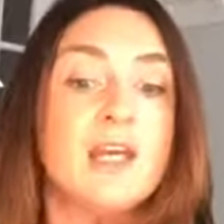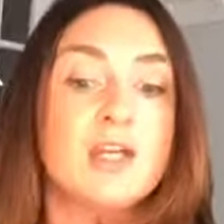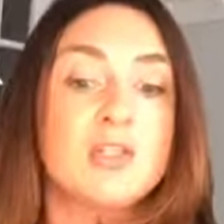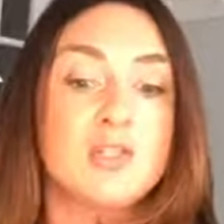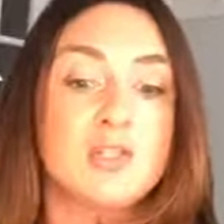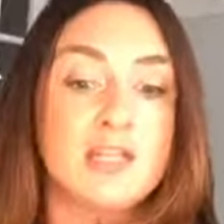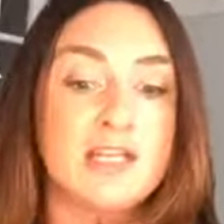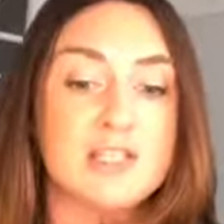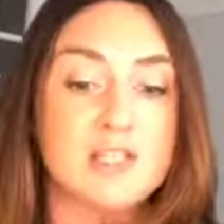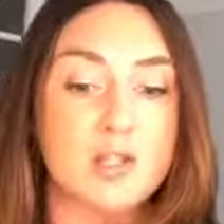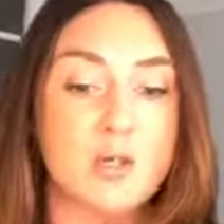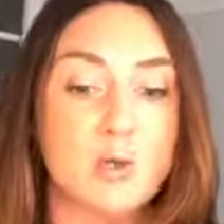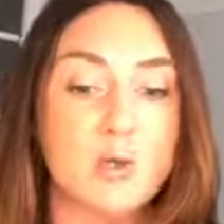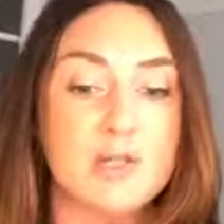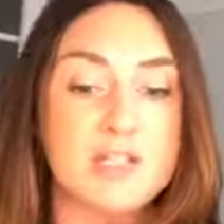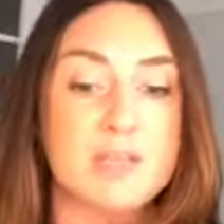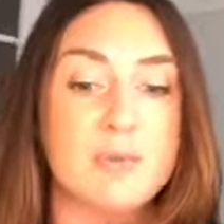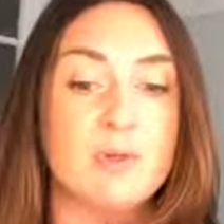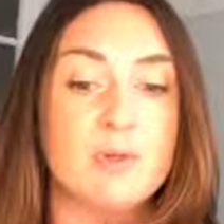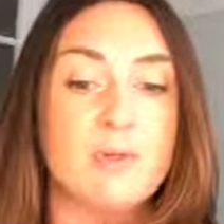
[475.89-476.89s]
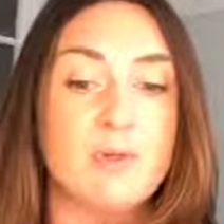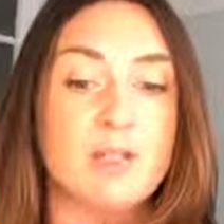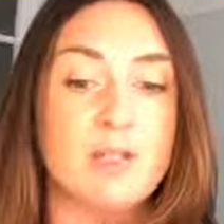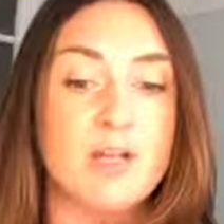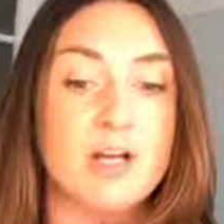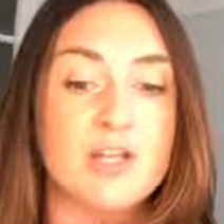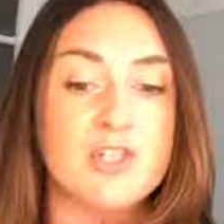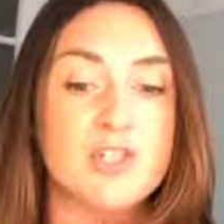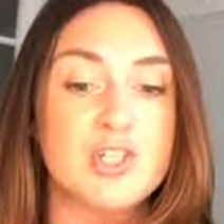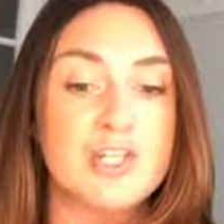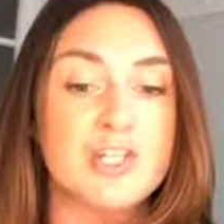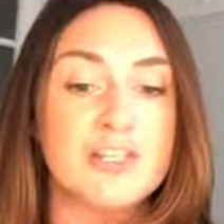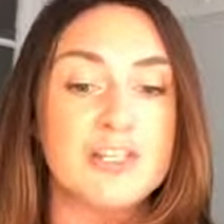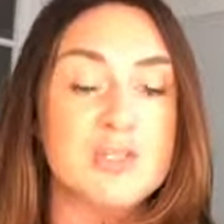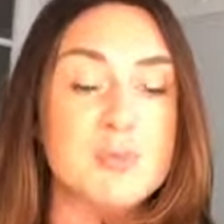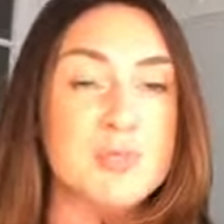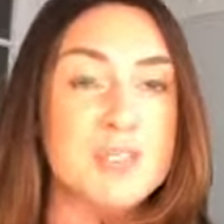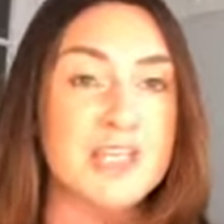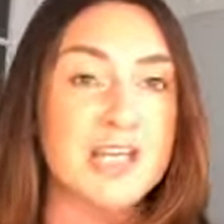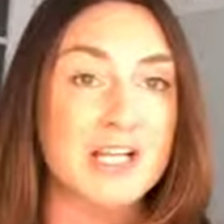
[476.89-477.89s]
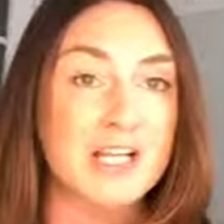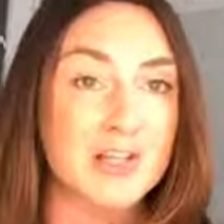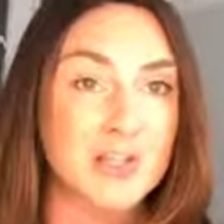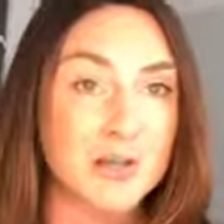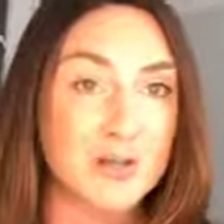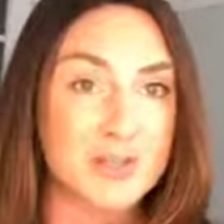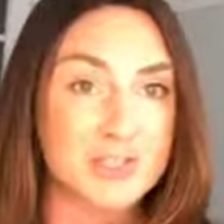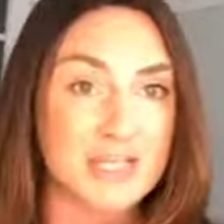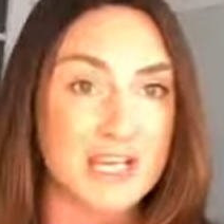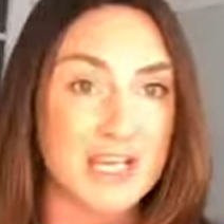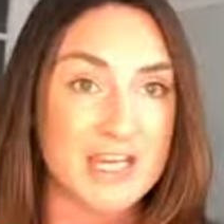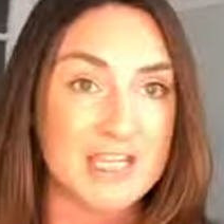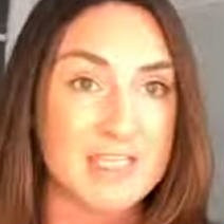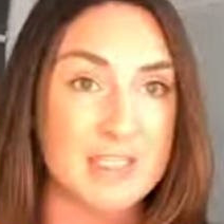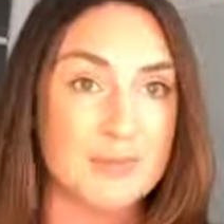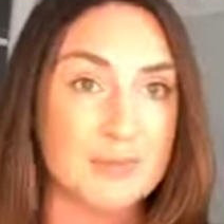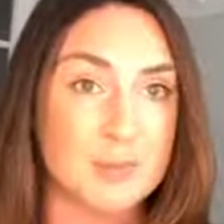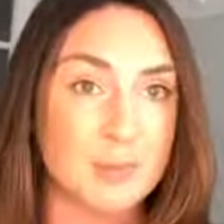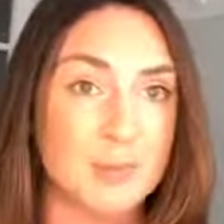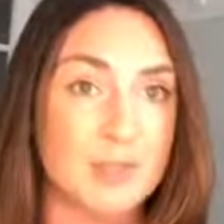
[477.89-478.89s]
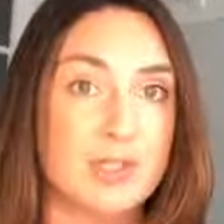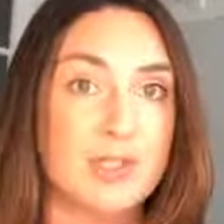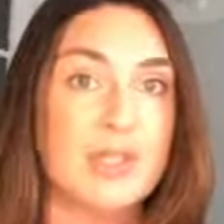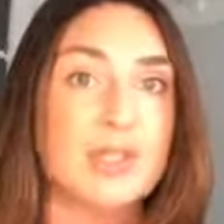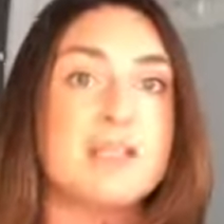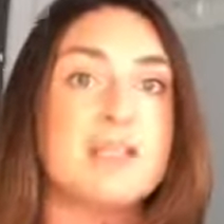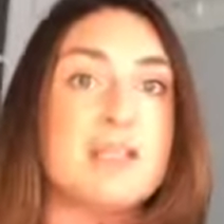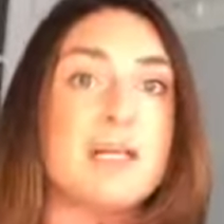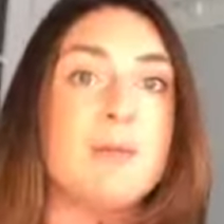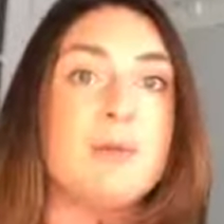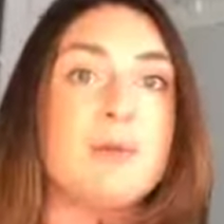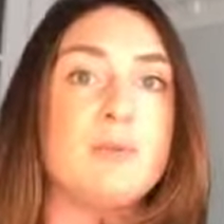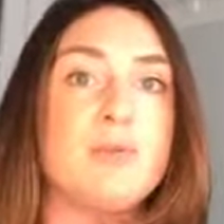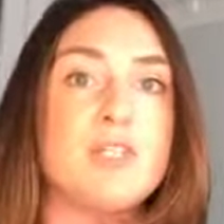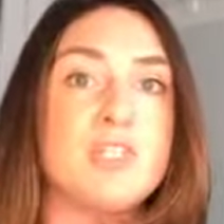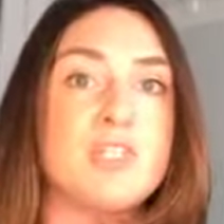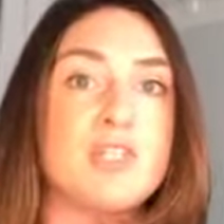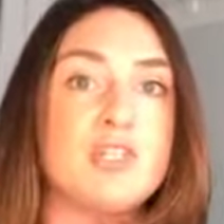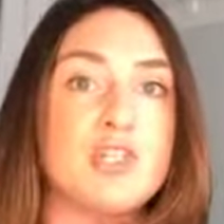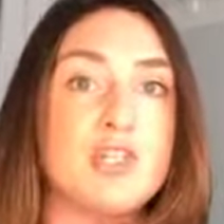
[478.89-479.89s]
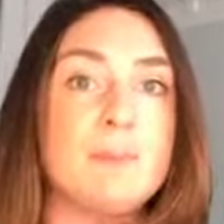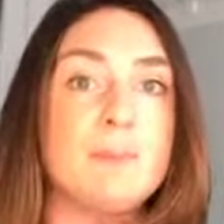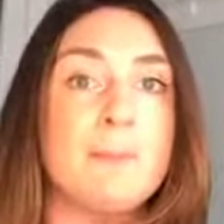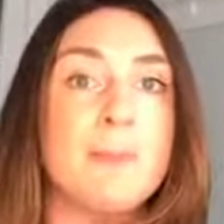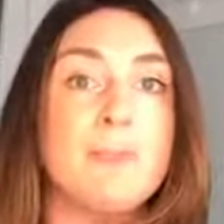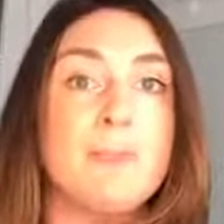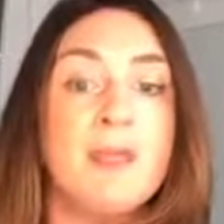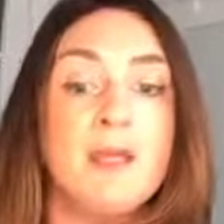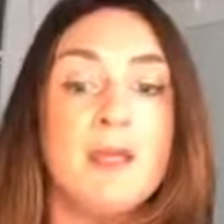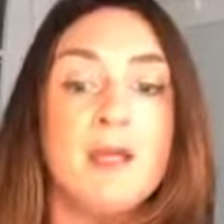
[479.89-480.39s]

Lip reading: So that's the course I'm going to be launching. This was like a little taste of some of the things that I'm going to be teaching.